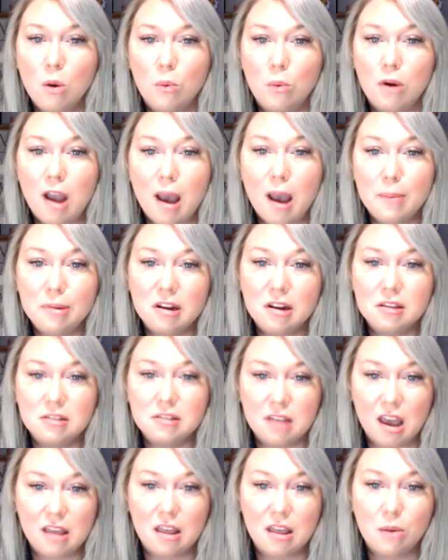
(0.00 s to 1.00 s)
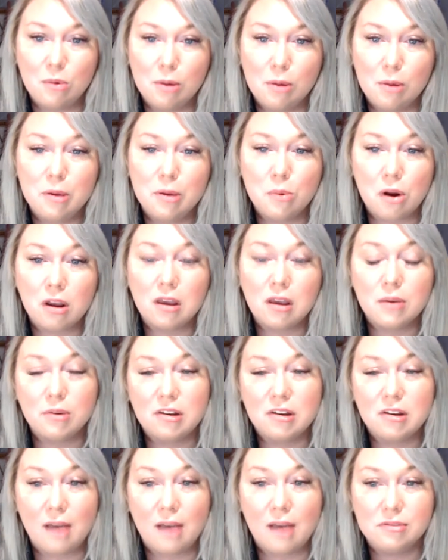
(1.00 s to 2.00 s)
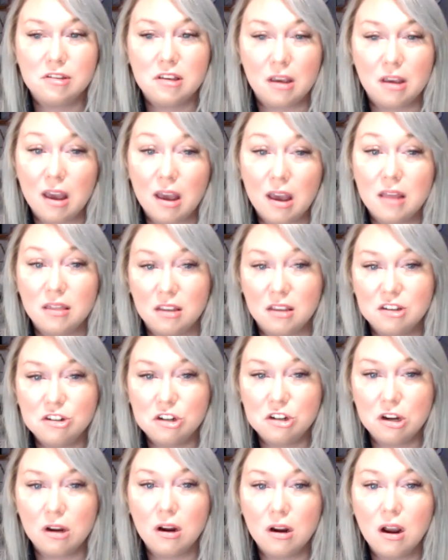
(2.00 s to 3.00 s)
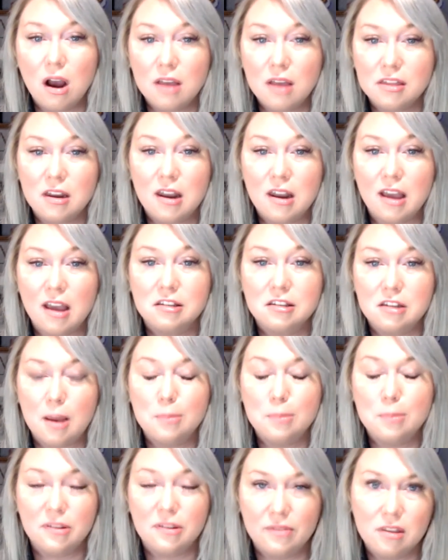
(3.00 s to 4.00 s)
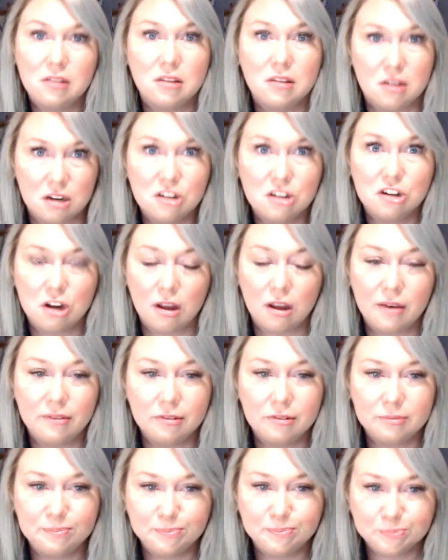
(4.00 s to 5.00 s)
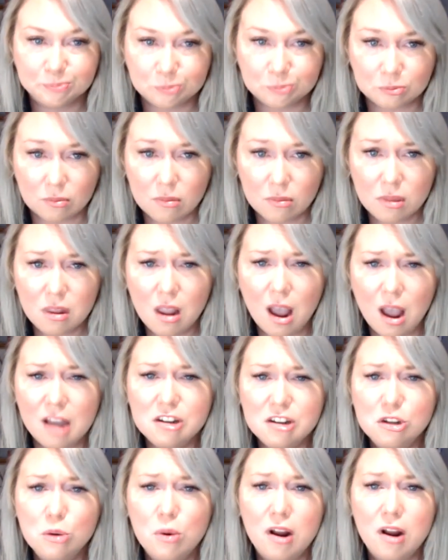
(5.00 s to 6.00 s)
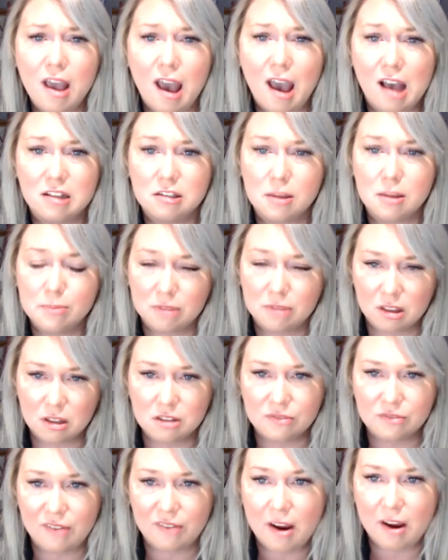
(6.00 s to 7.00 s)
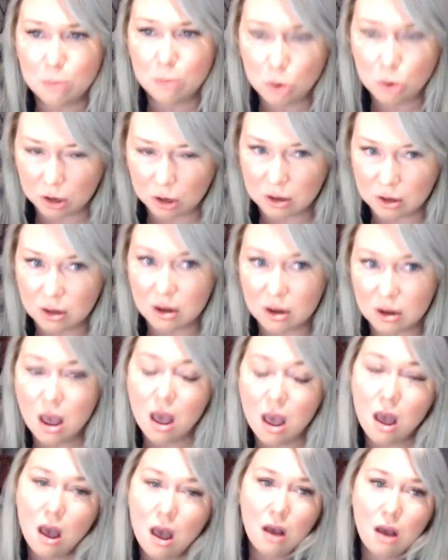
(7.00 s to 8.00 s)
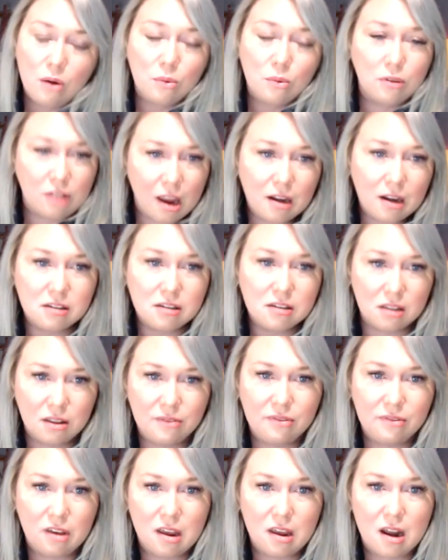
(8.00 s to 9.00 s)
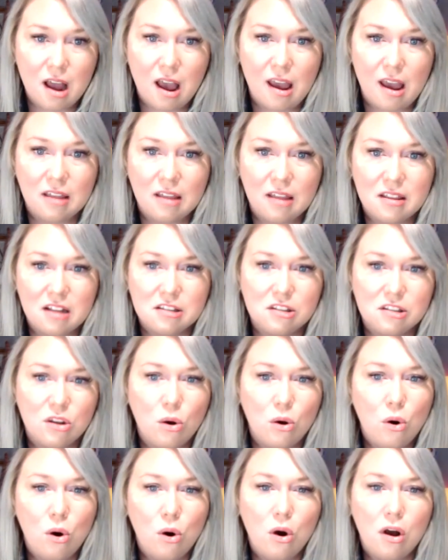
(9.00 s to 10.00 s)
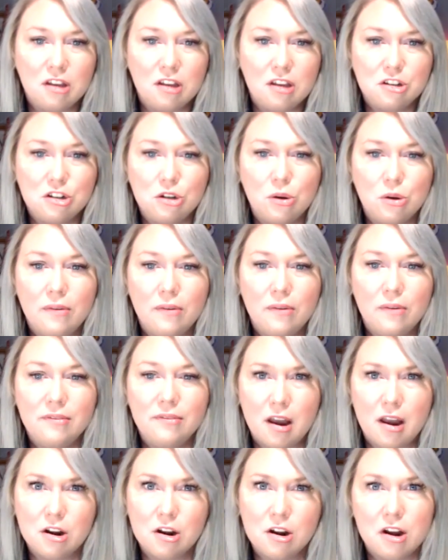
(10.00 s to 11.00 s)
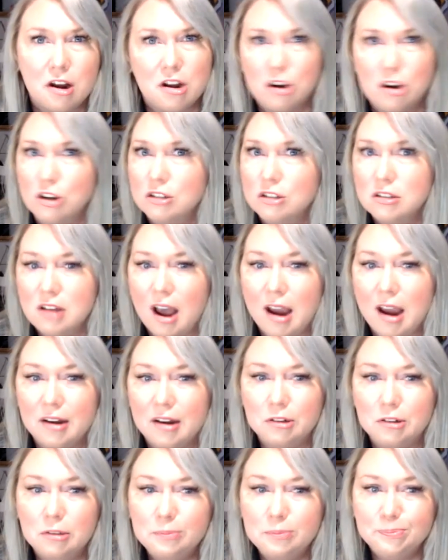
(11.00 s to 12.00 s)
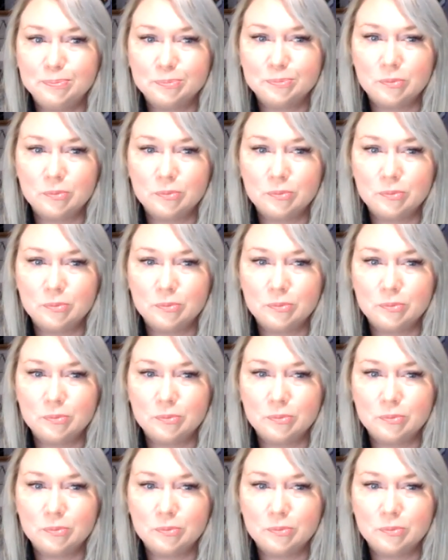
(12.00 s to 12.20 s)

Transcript: We're happy to say that we'll be working with NAFSI again this year on the next steps of this initiative. I do want to add something that's very important related to the VNI, and that's the whole issue of the veterinary nurse title.